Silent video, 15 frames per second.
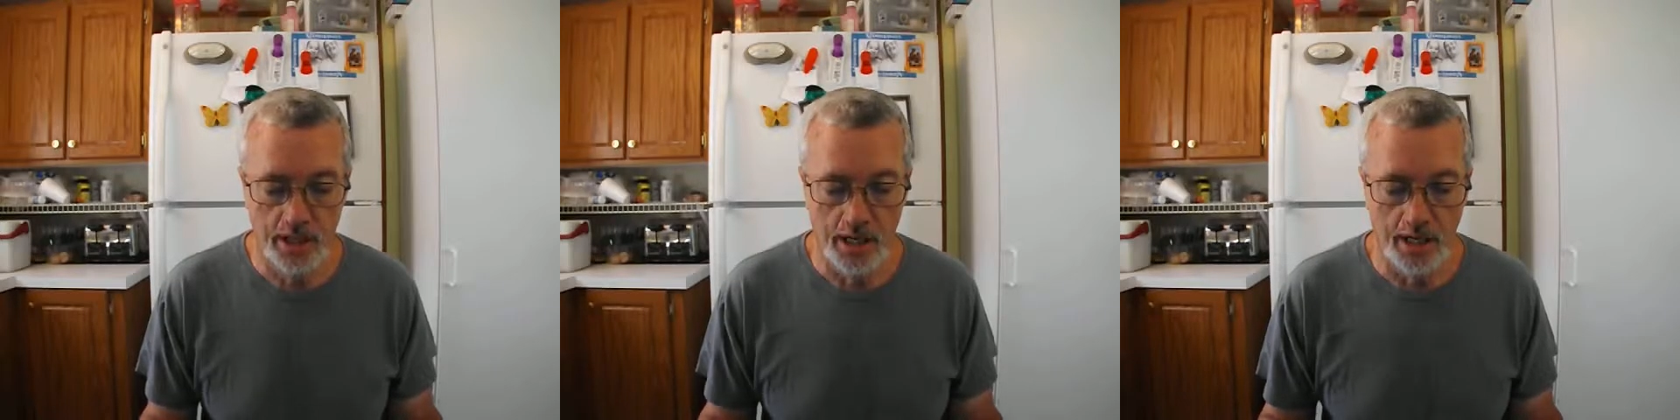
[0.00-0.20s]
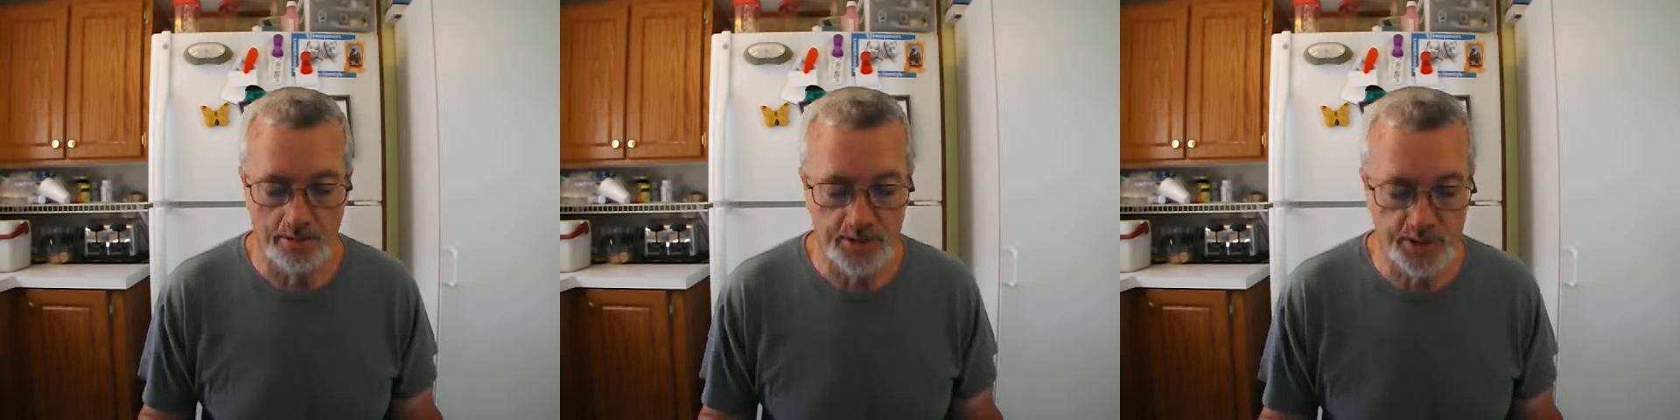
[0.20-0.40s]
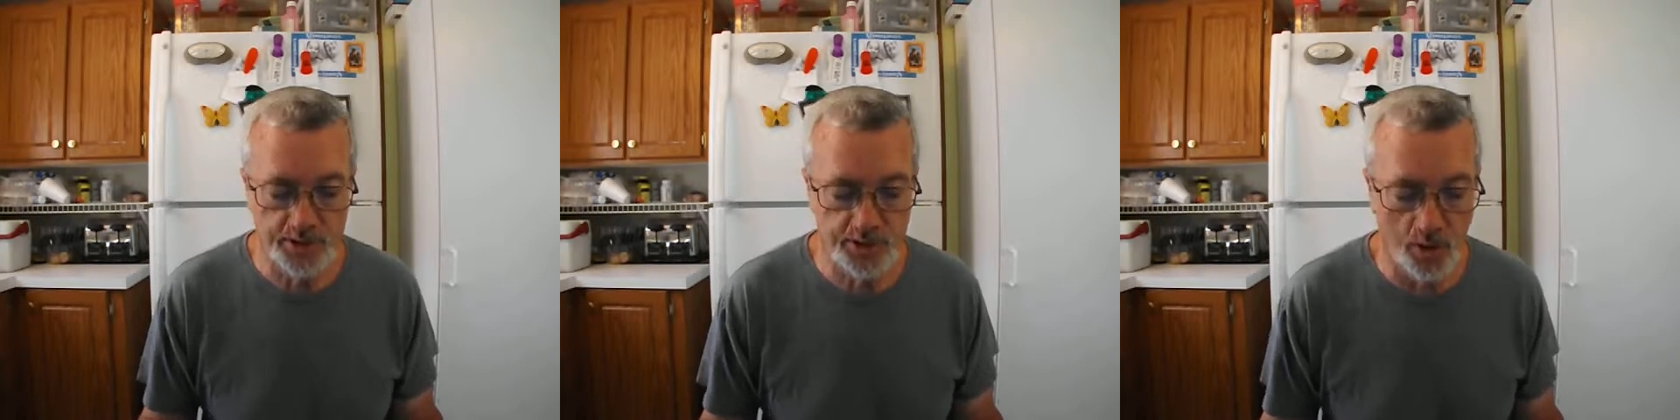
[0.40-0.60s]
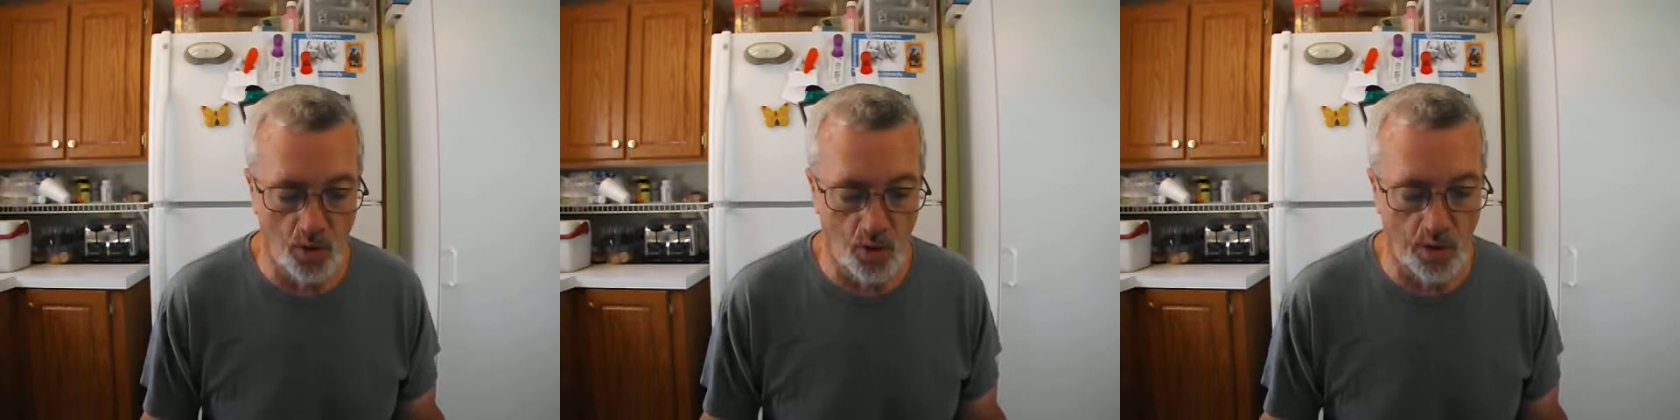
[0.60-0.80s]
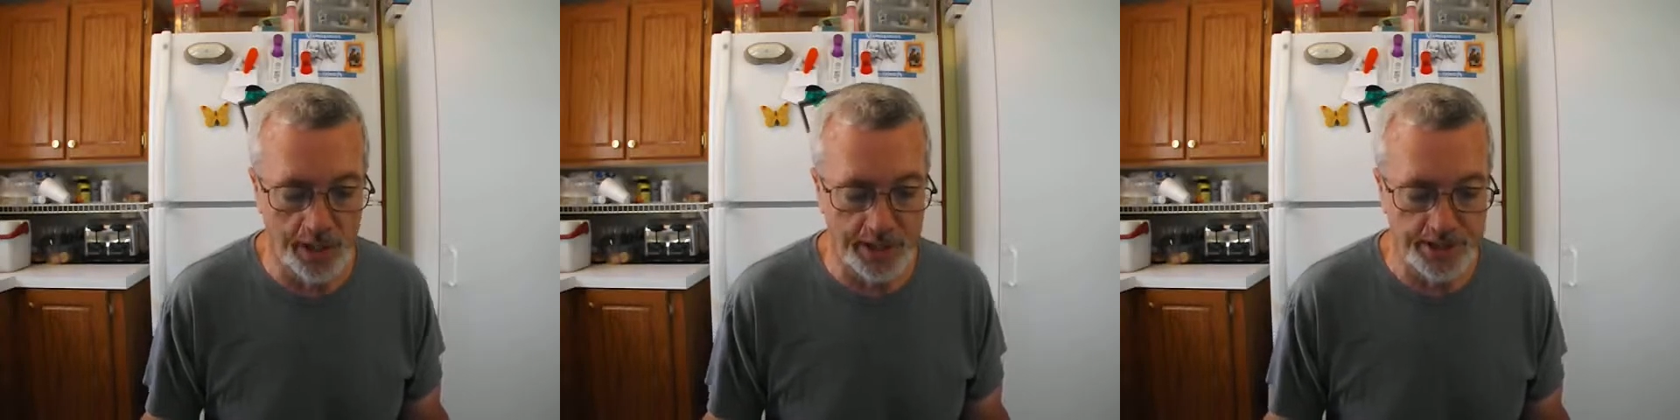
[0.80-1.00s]
of
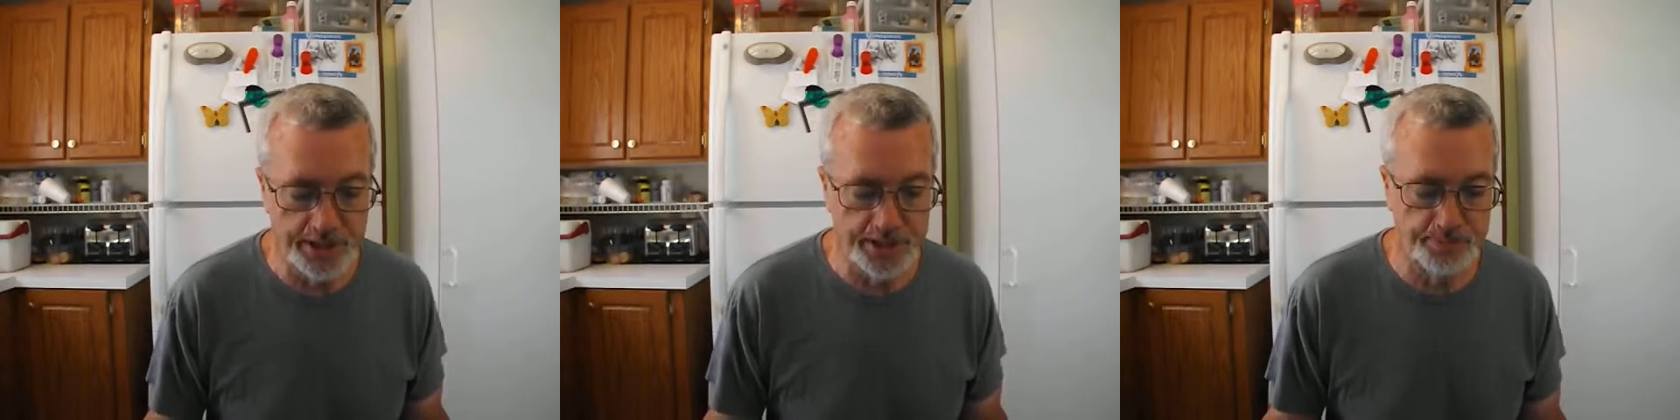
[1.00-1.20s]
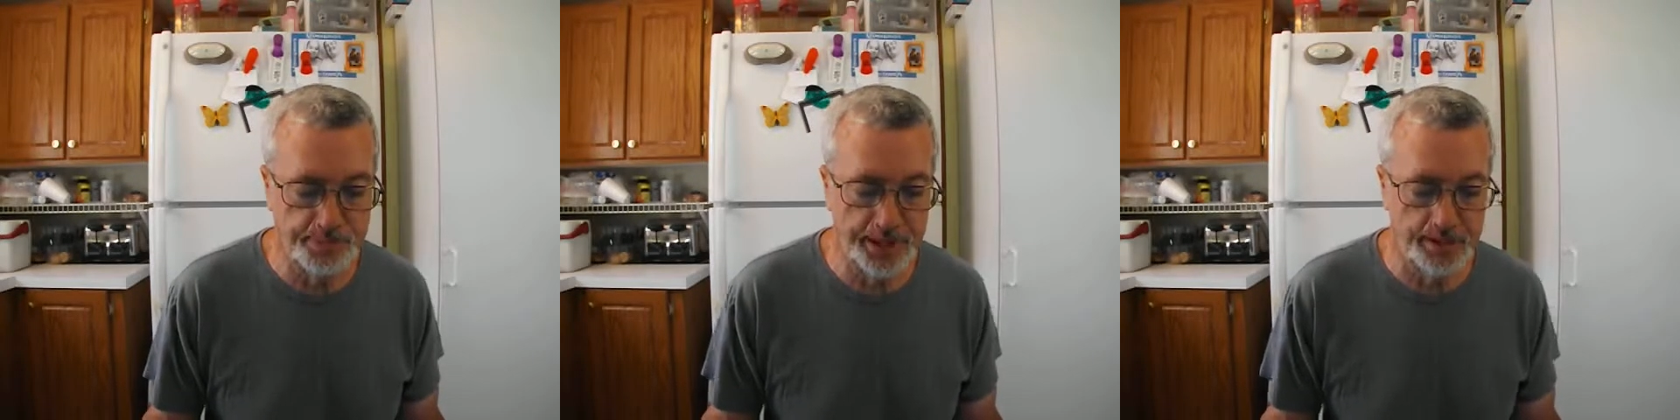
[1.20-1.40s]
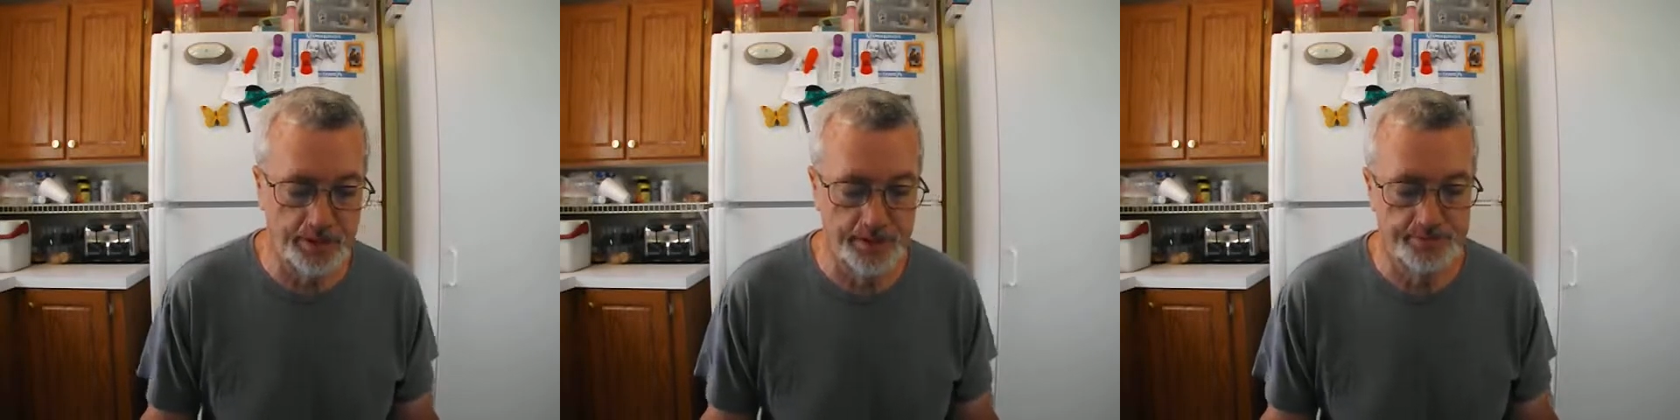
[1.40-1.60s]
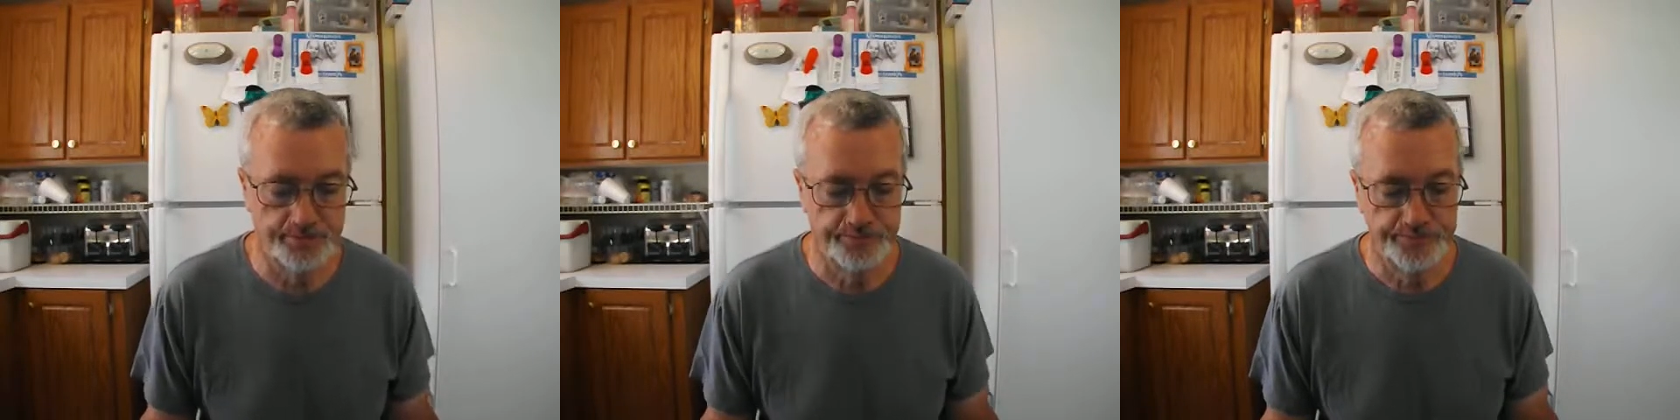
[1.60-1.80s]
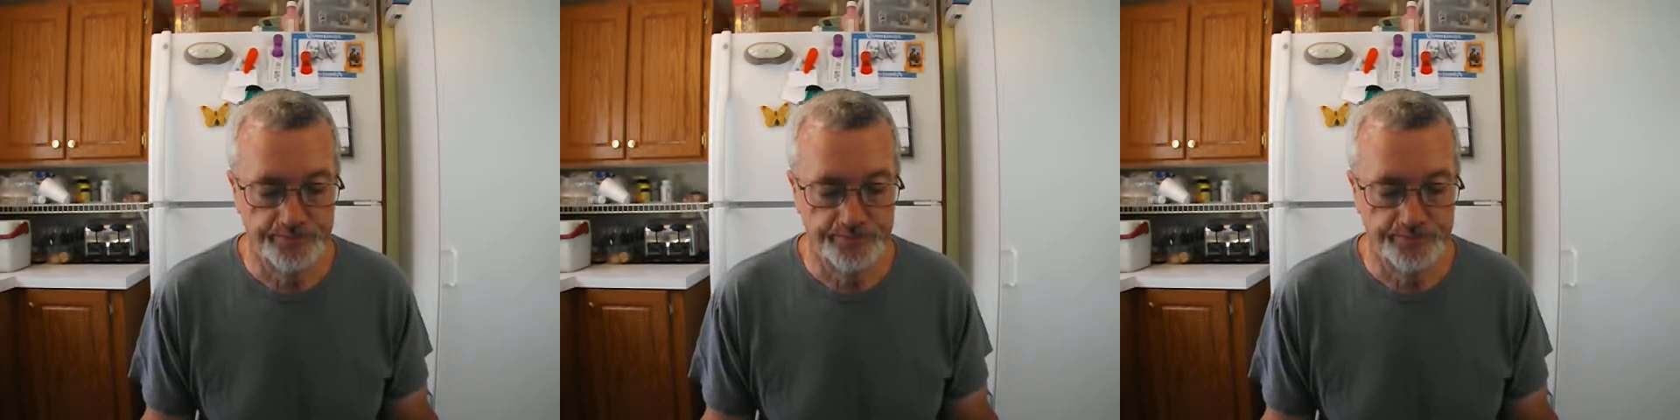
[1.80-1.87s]
soul and spirit